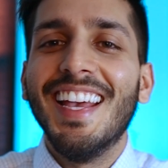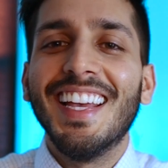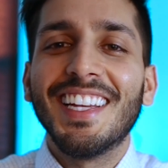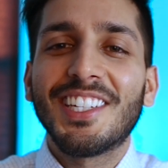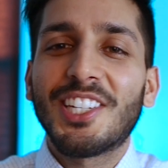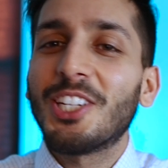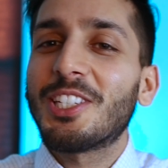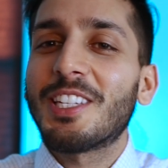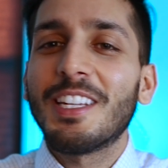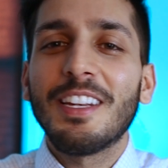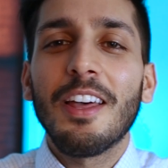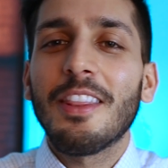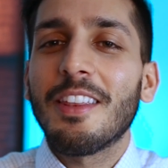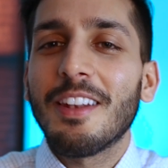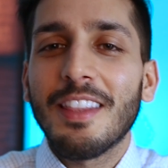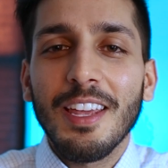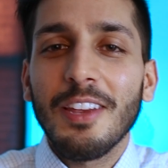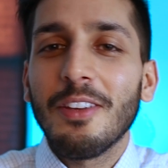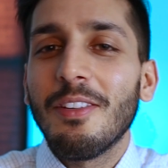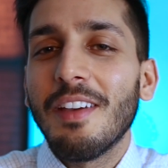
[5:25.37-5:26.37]
it's just
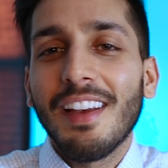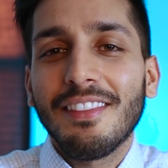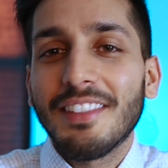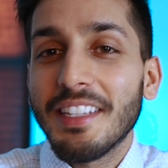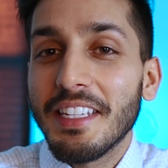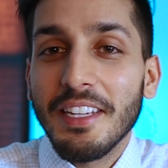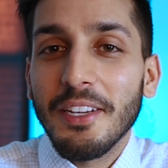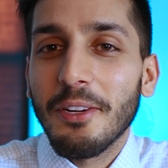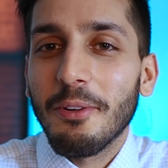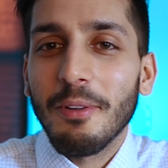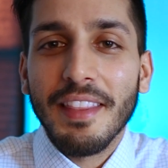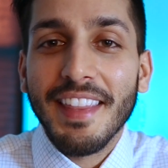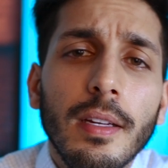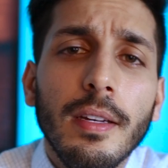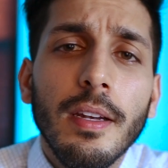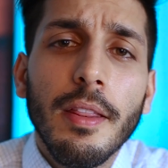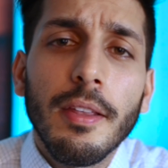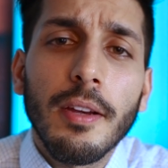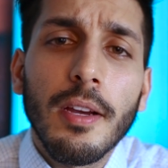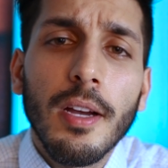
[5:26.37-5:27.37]
another thing you have to deal with.
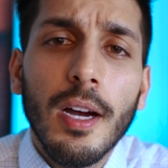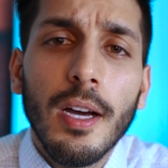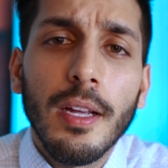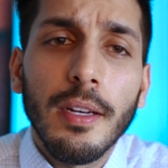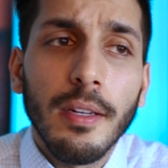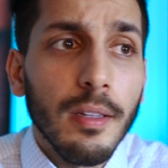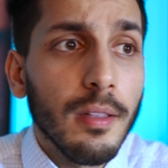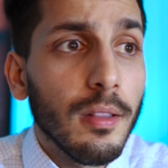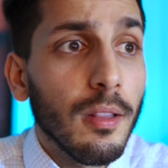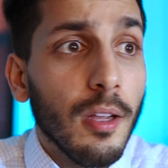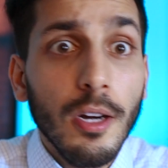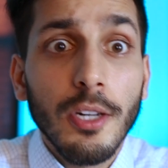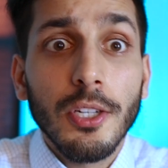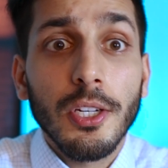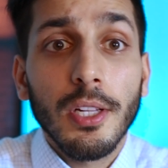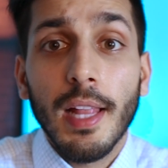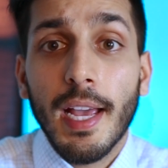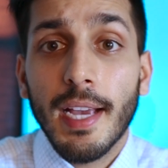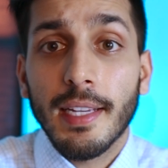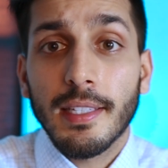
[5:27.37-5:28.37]
Another con, large
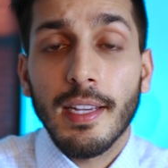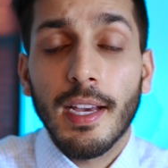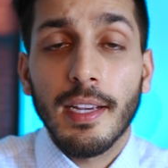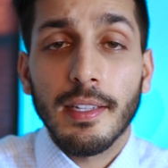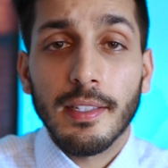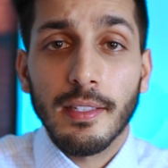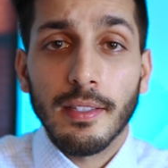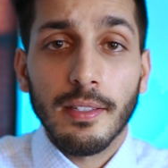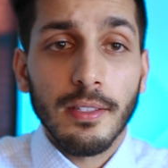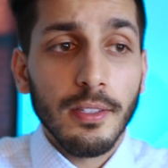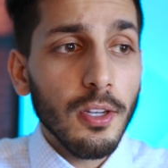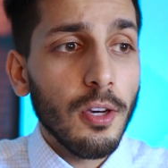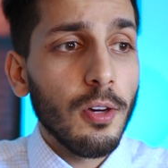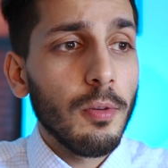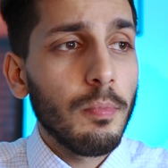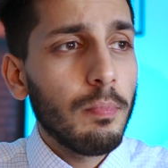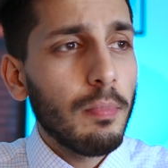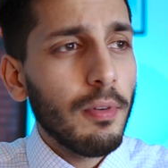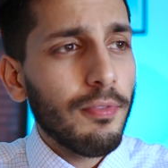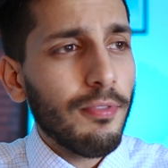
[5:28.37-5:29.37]
class sizes.
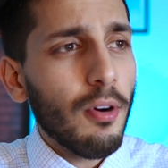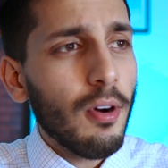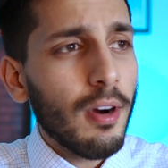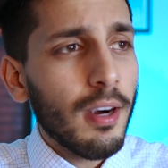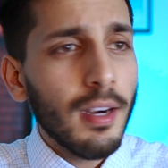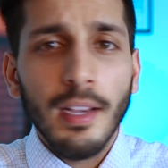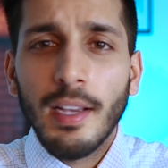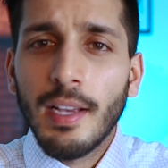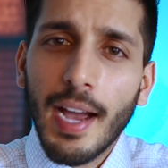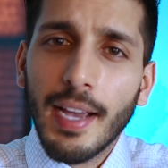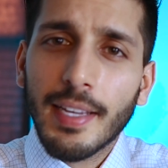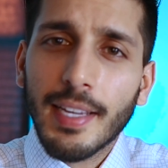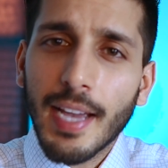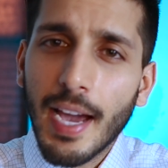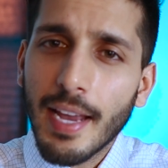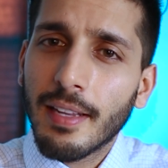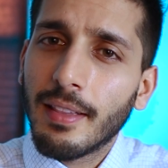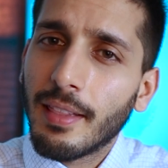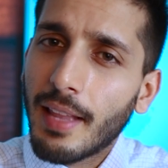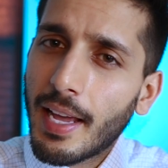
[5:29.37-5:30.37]
So before, I
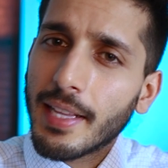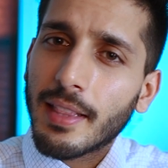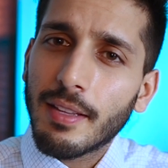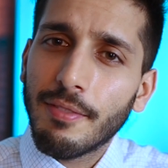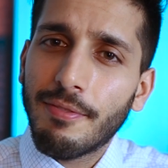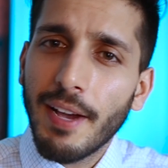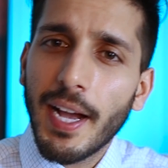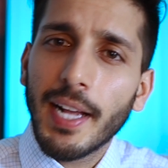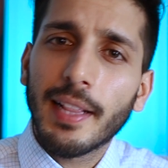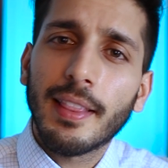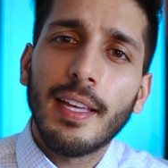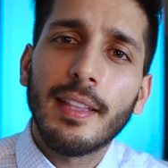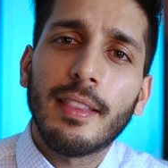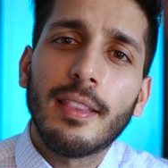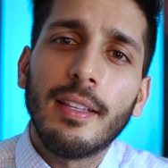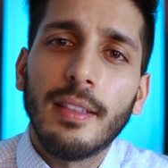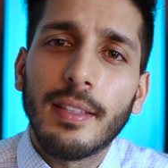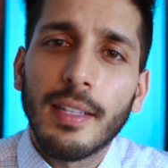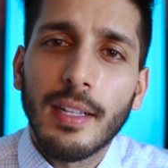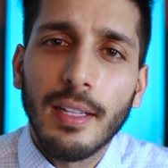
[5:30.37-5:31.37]
kind of liked the fact
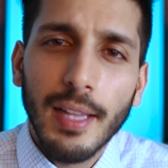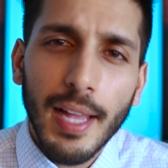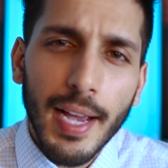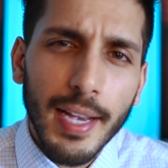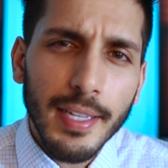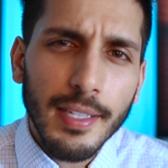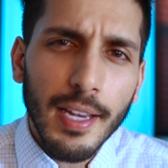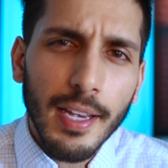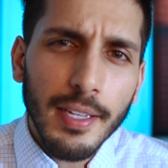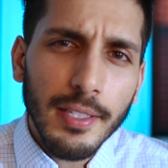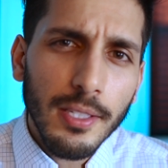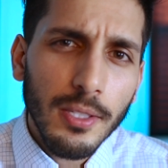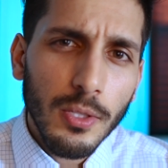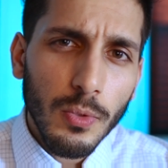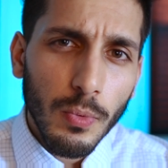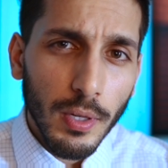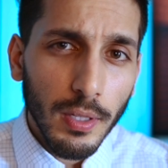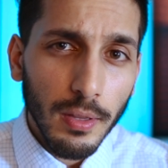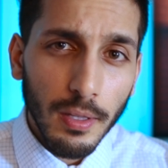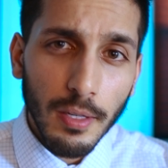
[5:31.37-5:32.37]
that the class
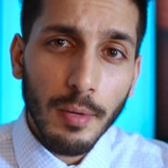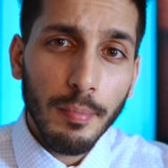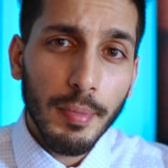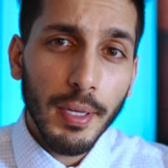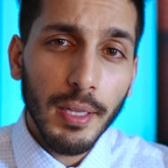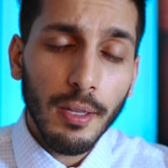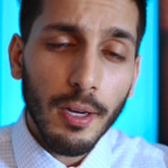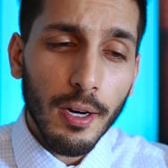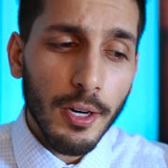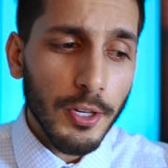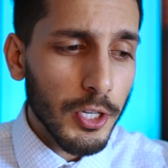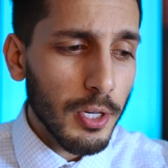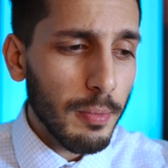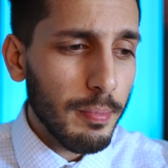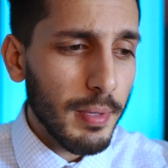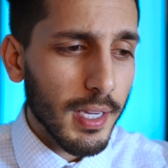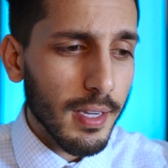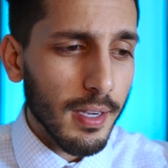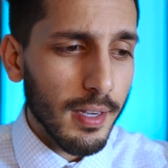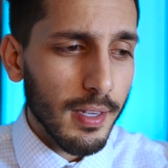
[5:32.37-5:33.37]
sizes were a little bit larger
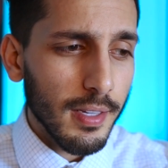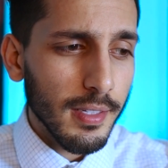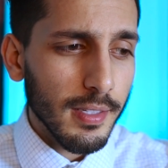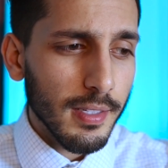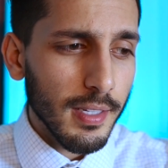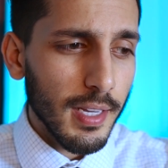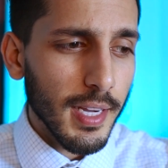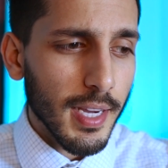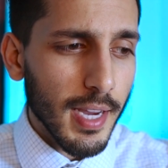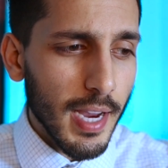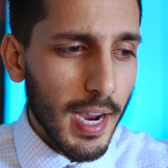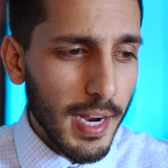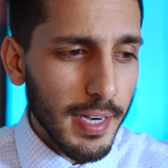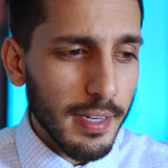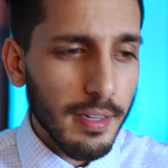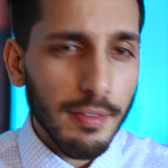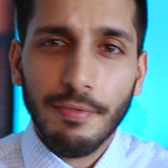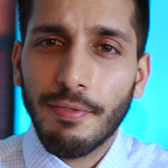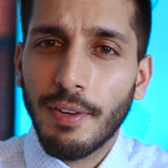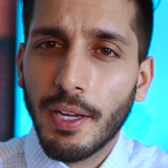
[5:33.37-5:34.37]
because it
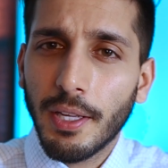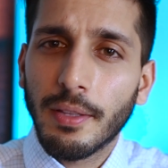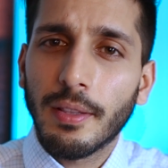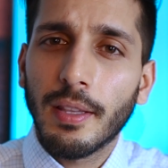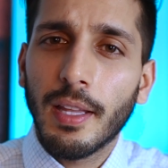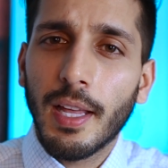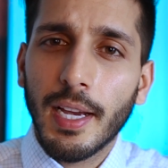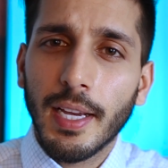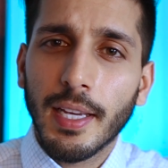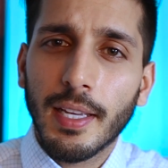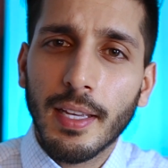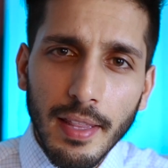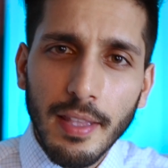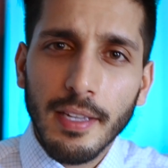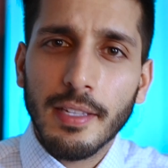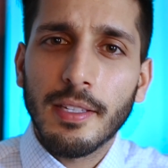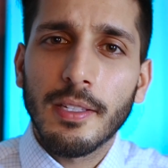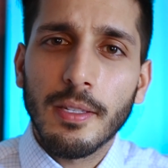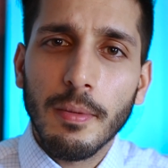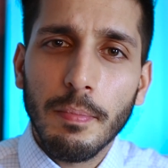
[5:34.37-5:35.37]
kind of felt like, hey,
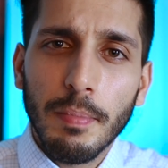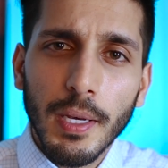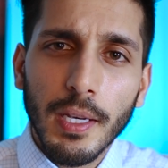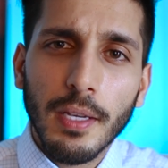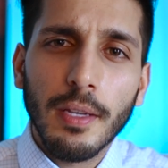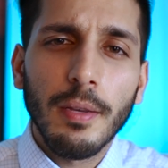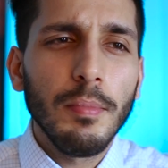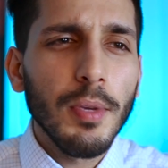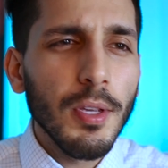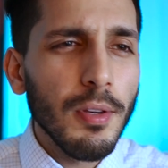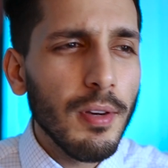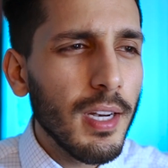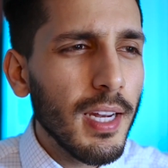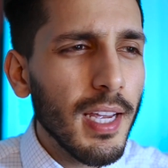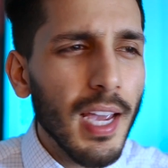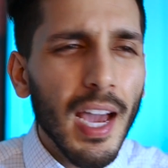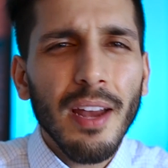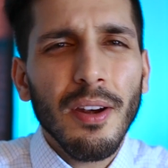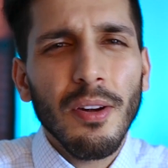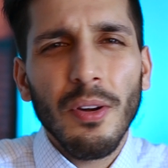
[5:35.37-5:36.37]
this is a big
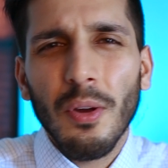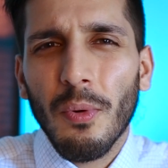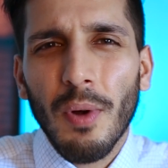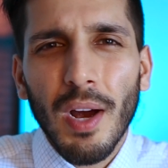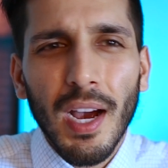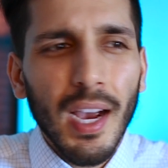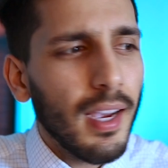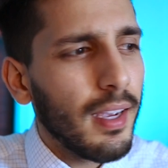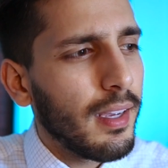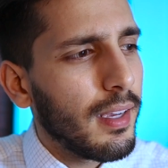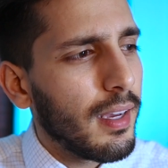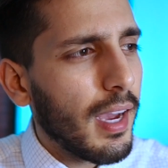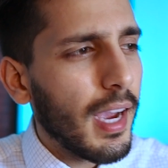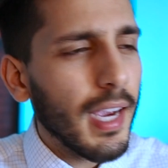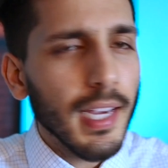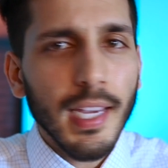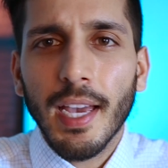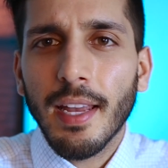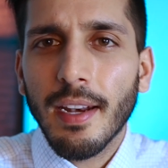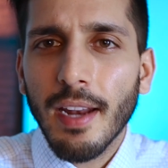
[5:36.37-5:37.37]
community. I don't know why
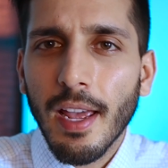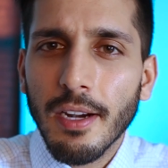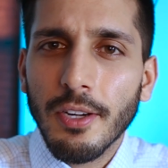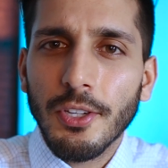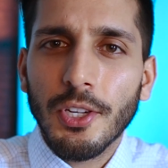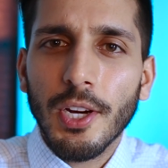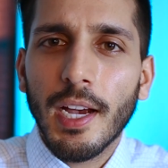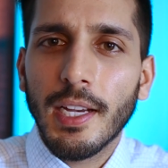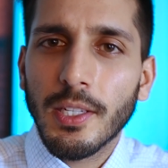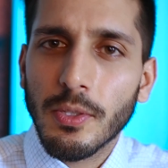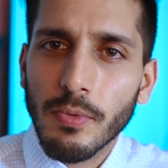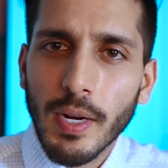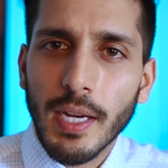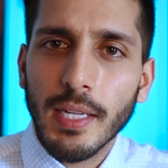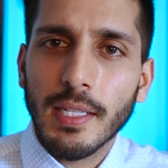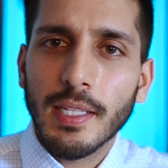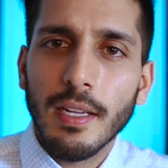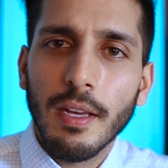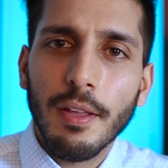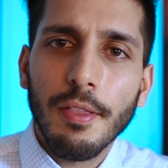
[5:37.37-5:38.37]
I get energized when
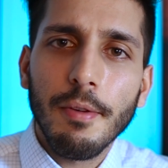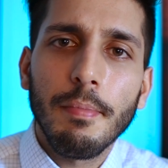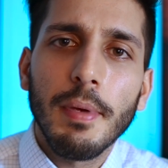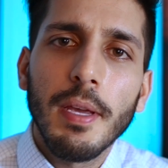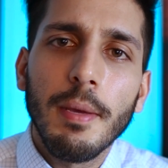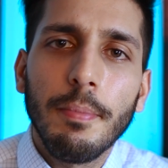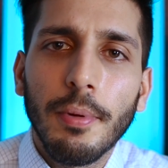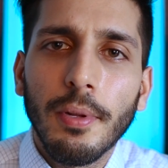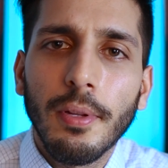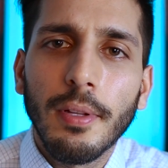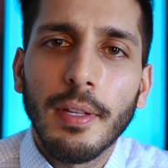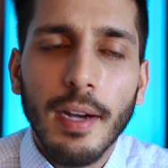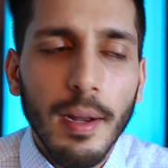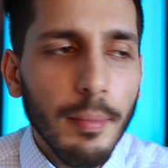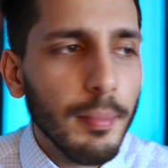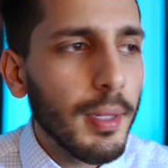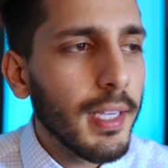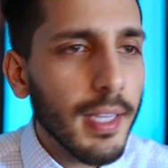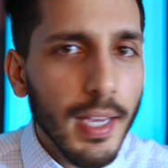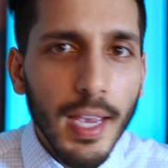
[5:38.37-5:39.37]
I see other people and
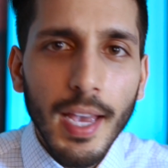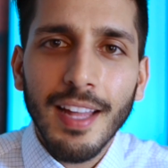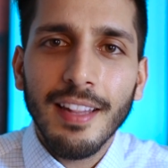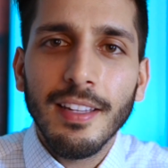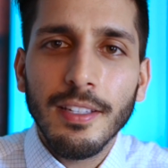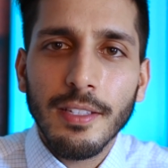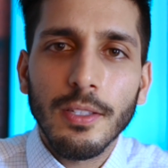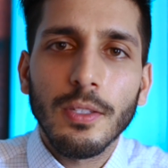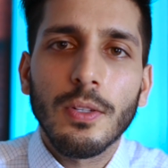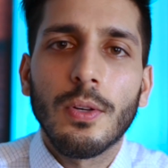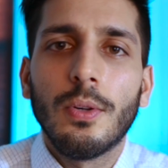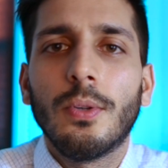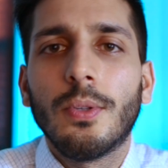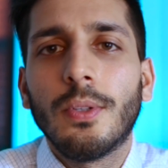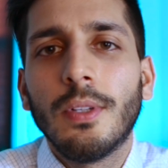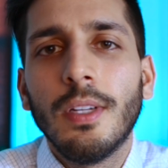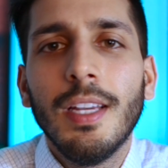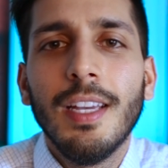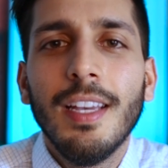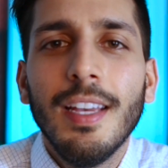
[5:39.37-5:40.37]
I'm like, yeah, this is
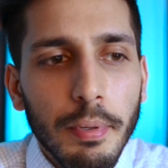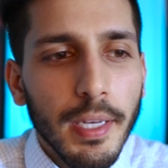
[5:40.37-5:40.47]
cool.